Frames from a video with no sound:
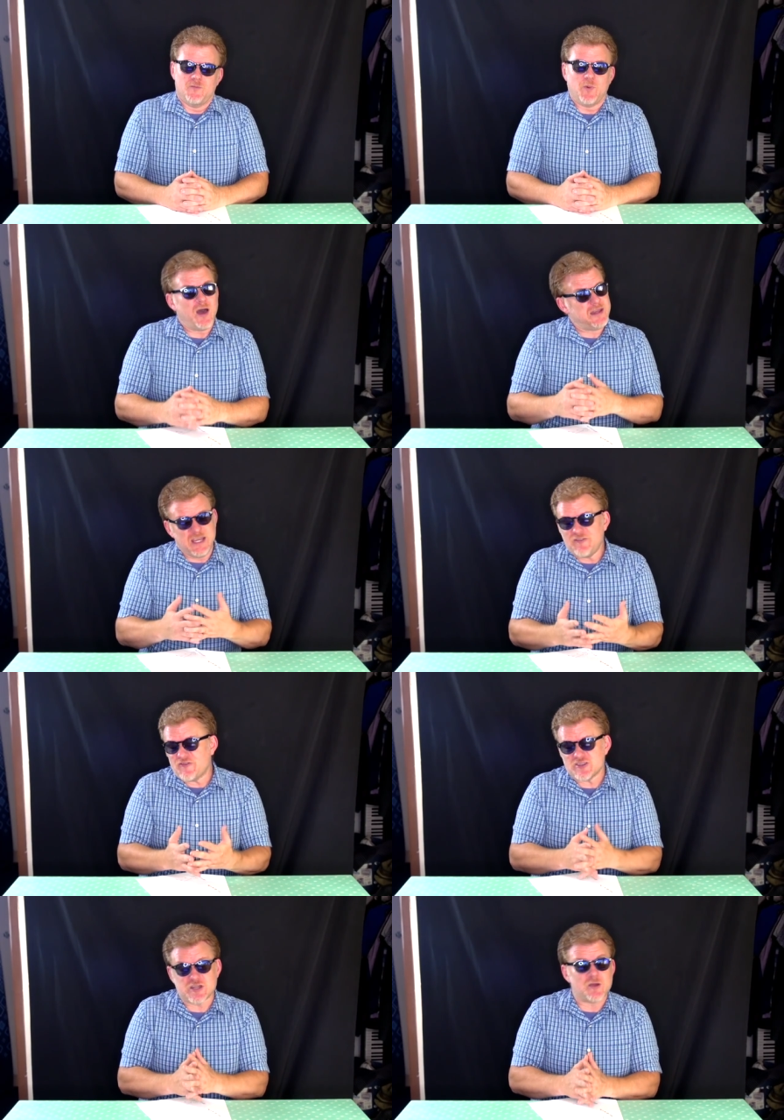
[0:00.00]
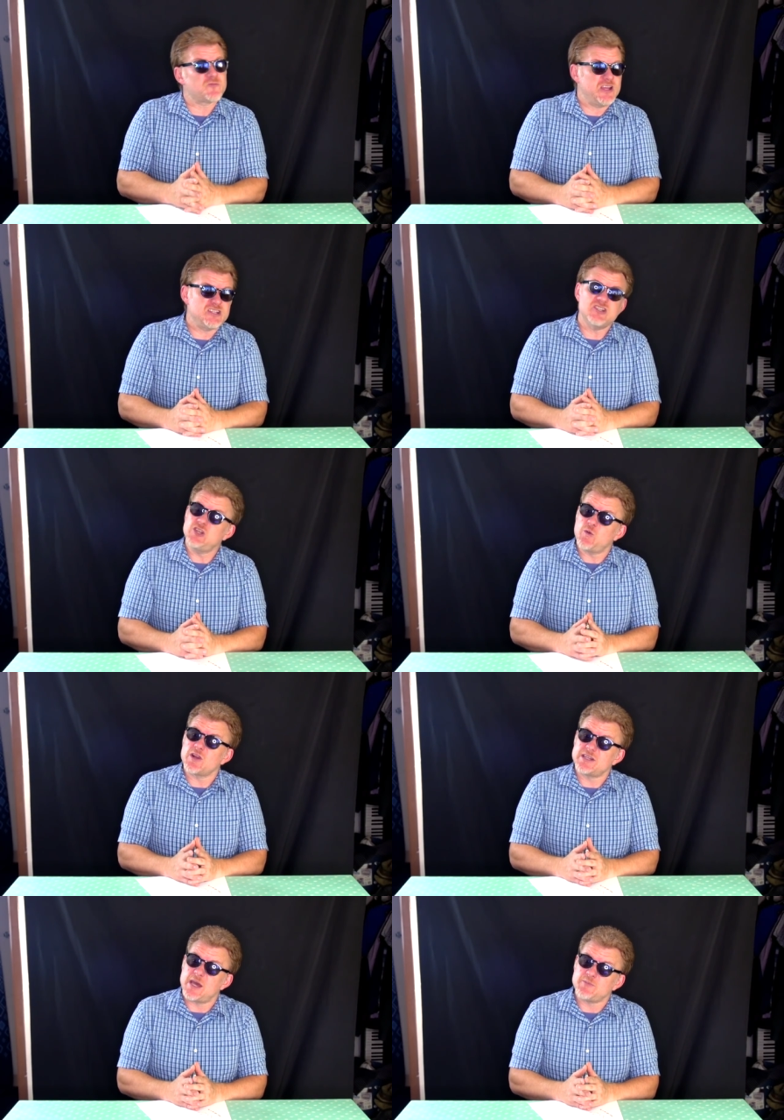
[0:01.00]
But if for some reason you
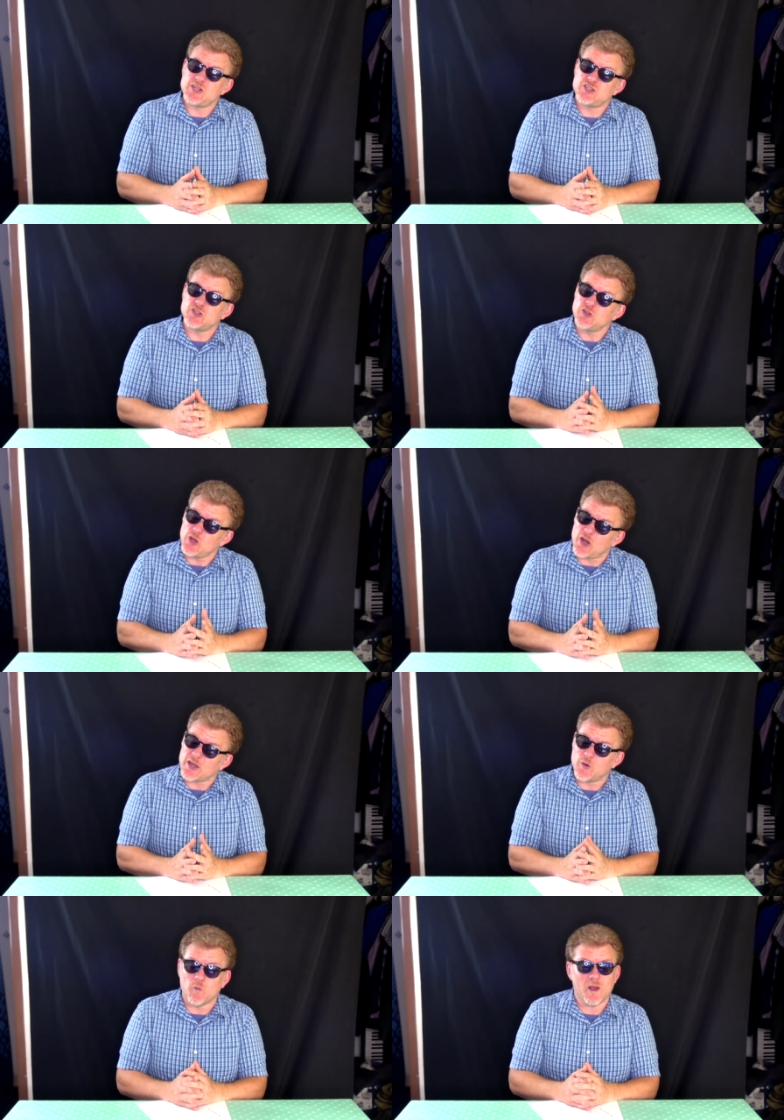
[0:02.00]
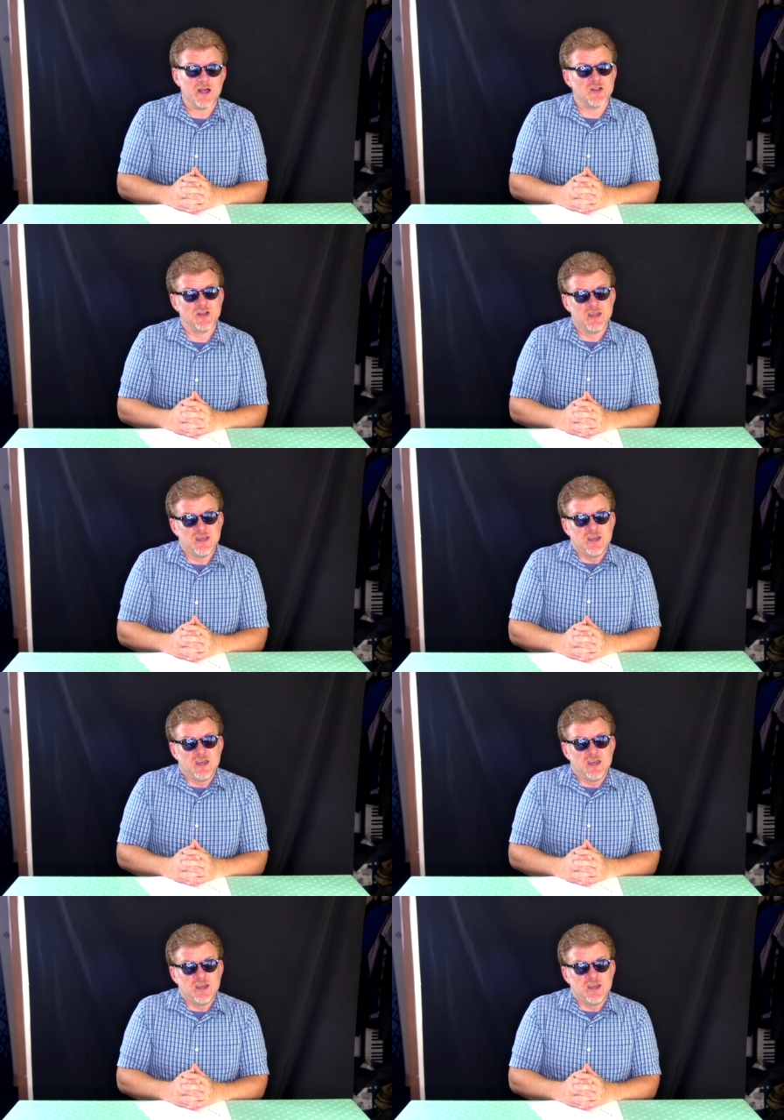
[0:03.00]
are tempted to look, well,